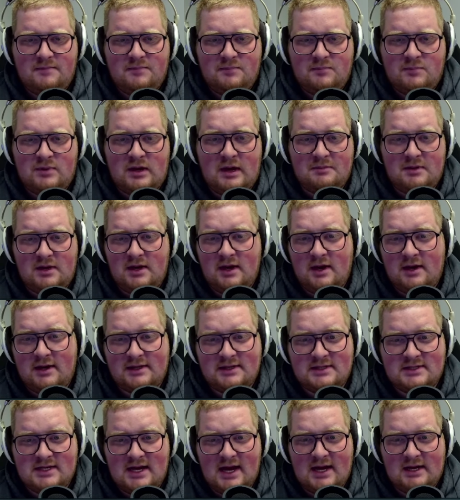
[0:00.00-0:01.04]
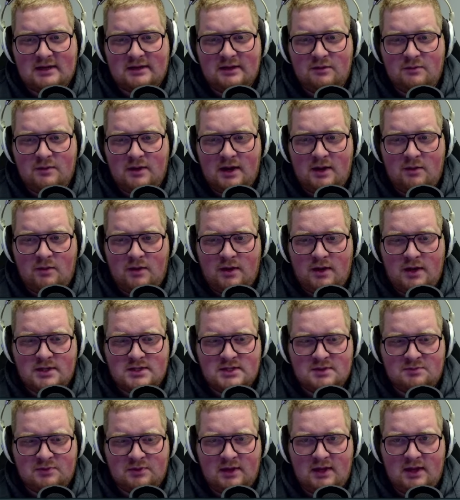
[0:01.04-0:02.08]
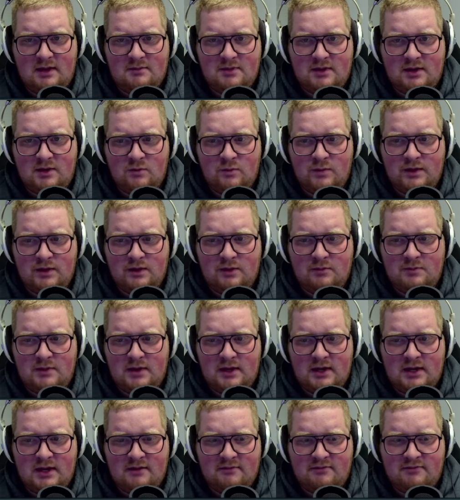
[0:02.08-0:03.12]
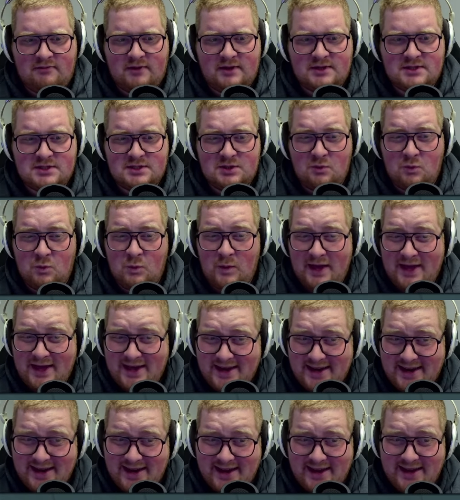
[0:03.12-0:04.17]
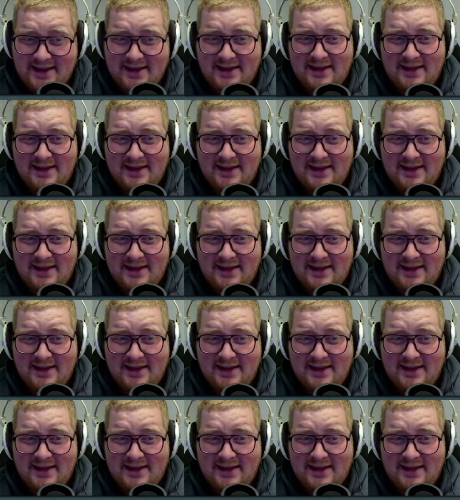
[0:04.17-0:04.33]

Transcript: Probably not exactly what I wanted to play, but it will be enough for us to win.